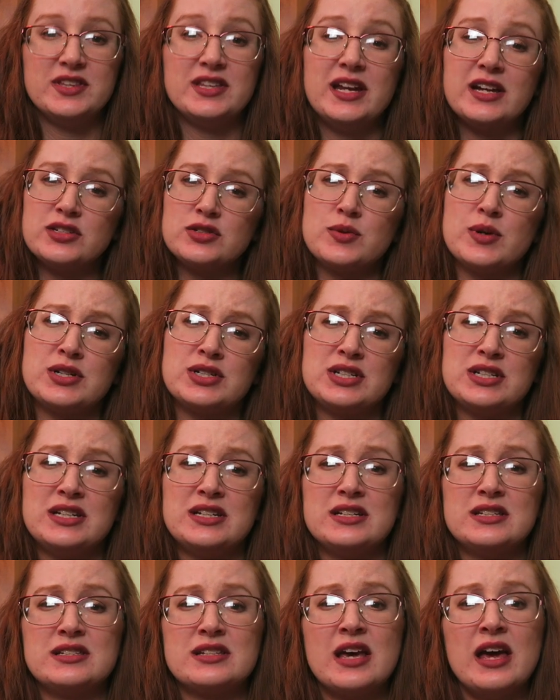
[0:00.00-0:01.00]
Next question
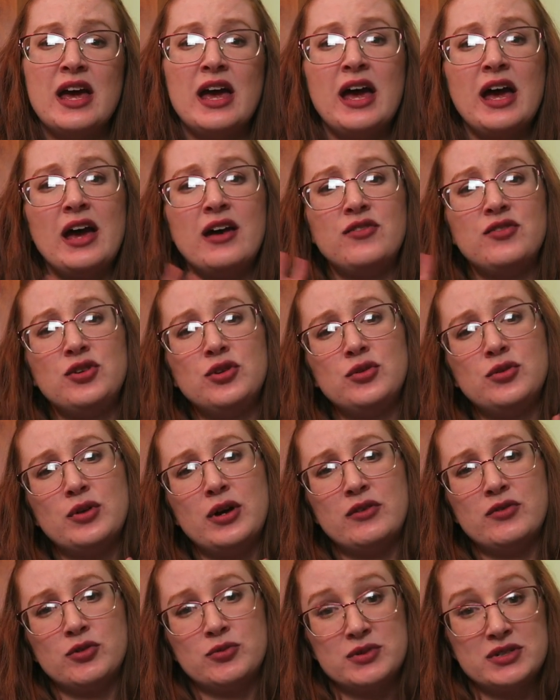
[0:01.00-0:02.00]
is, have you
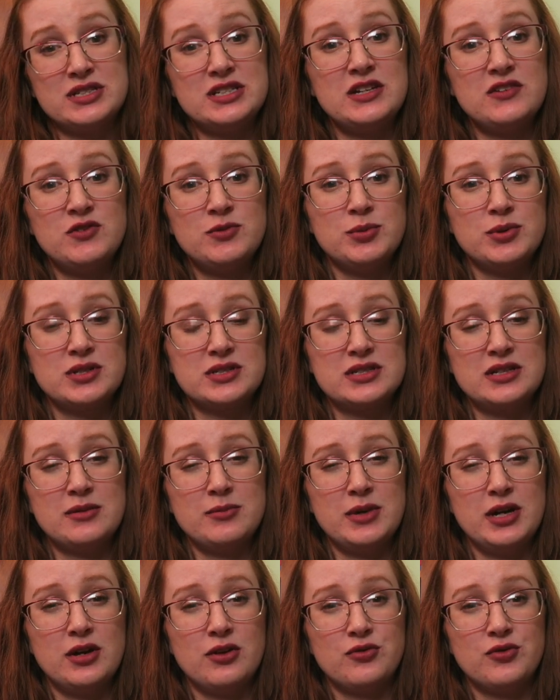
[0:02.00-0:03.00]
ever received books in the
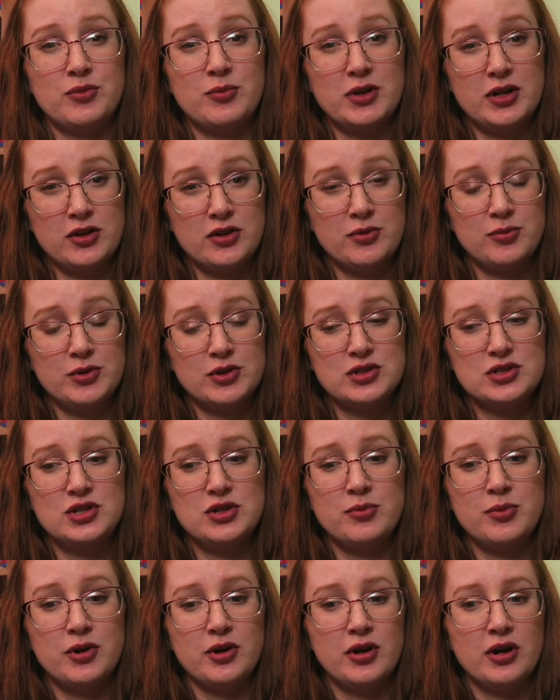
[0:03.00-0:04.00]
mail from another
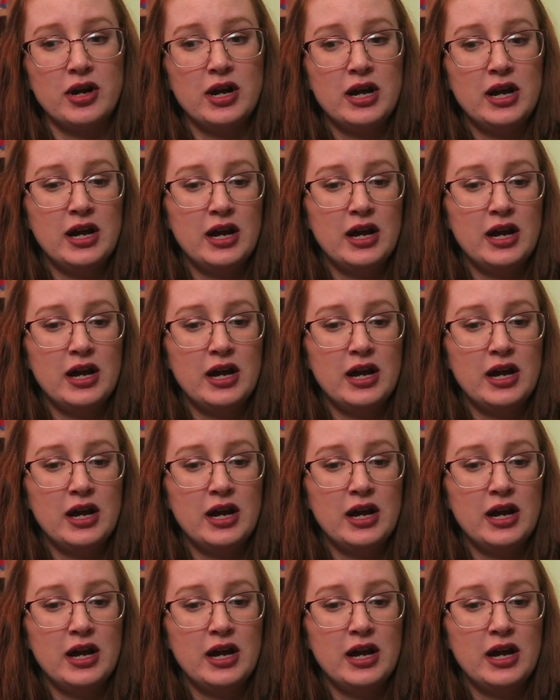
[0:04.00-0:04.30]
booktuber?